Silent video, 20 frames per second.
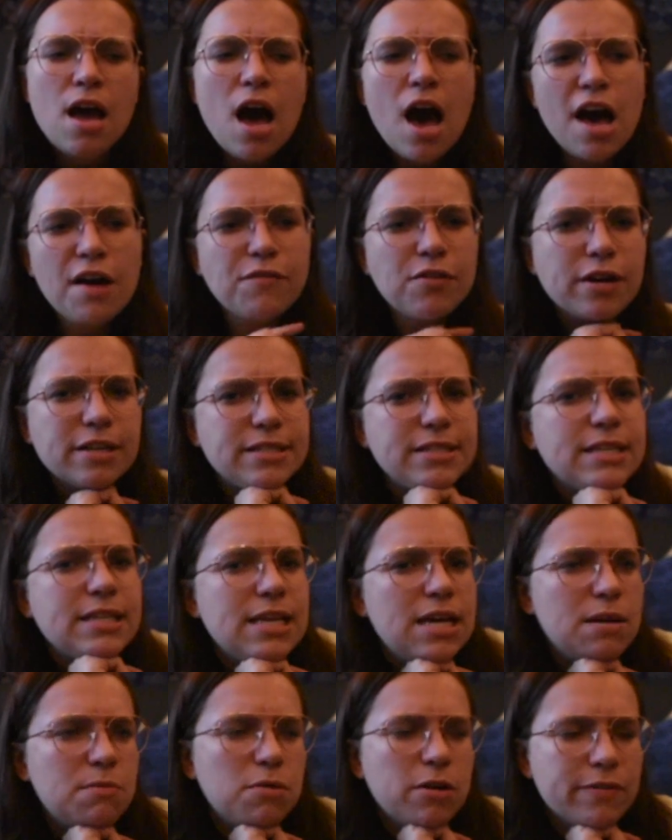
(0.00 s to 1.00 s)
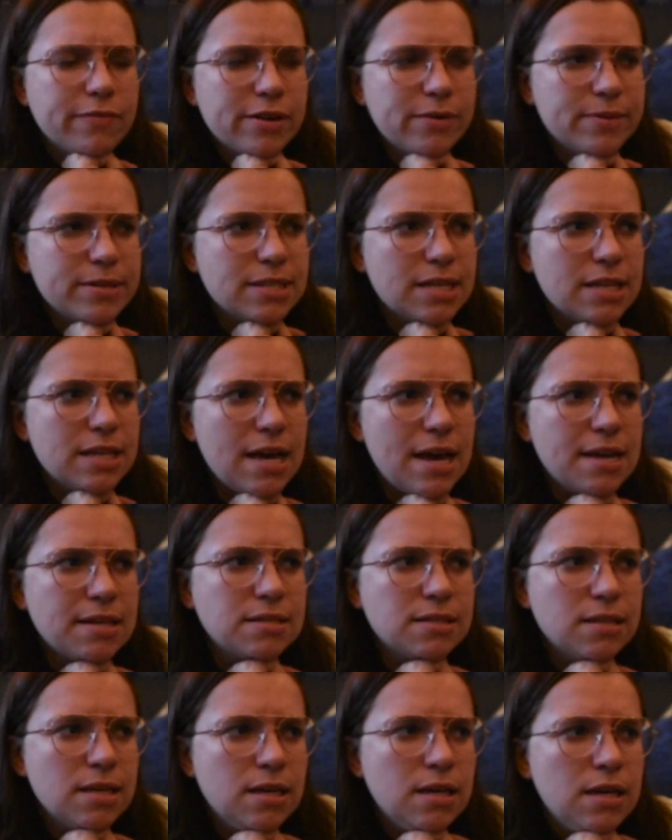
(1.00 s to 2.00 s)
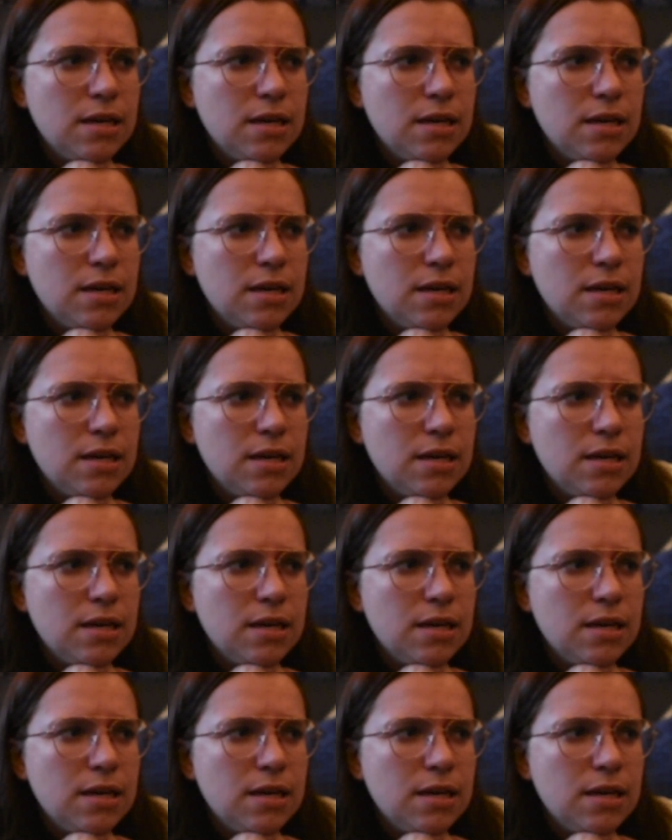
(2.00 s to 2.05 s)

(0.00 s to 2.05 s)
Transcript: forgot Cillian Murphy was in this.